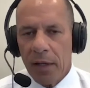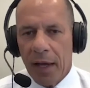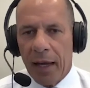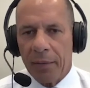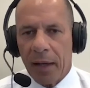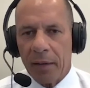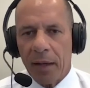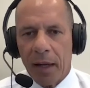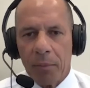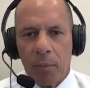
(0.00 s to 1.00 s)
and and
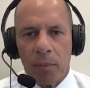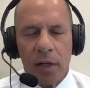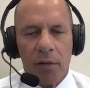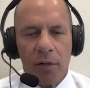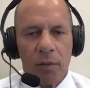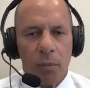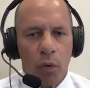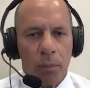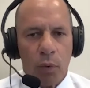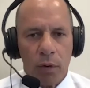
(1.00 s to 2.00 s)
and even
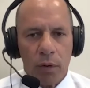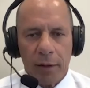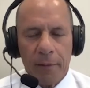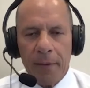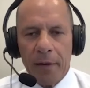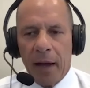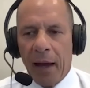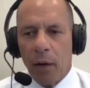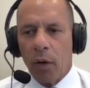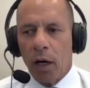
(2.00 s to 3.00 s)
more importantly,
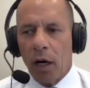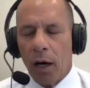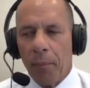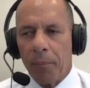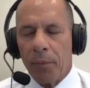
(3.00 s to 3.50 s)
how um,